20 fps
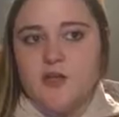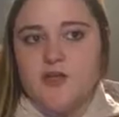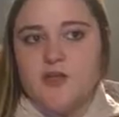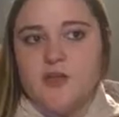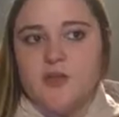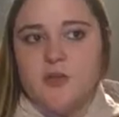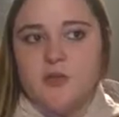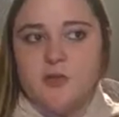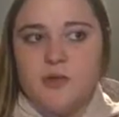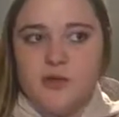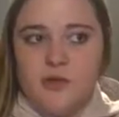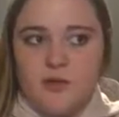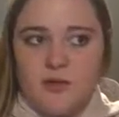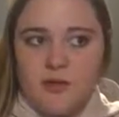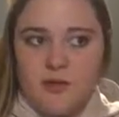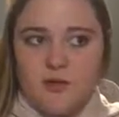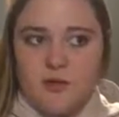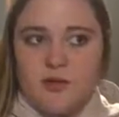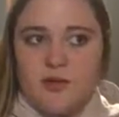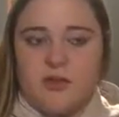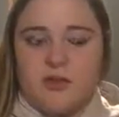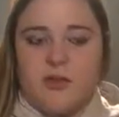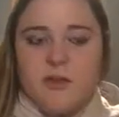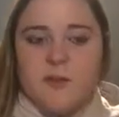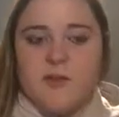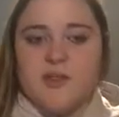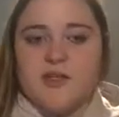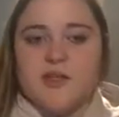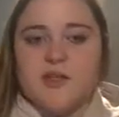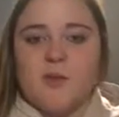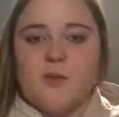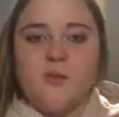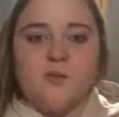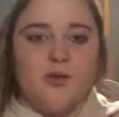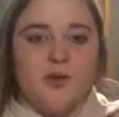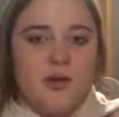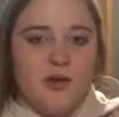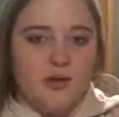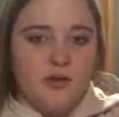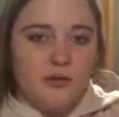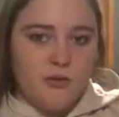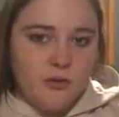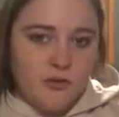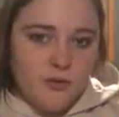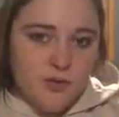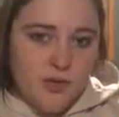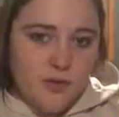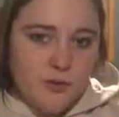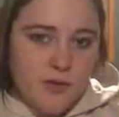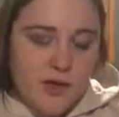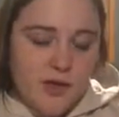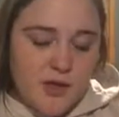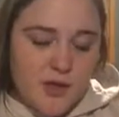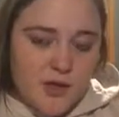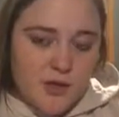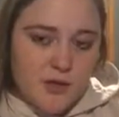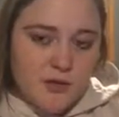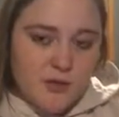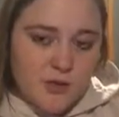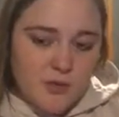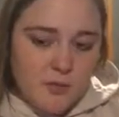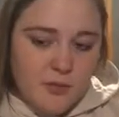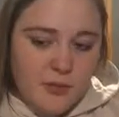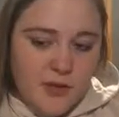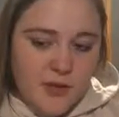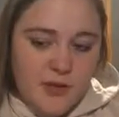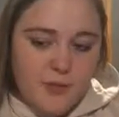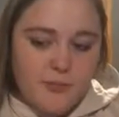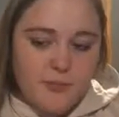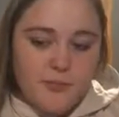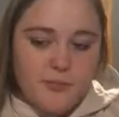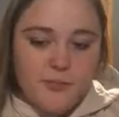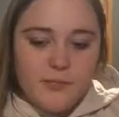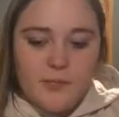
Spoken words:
do anything with them except for include them in our unit plan.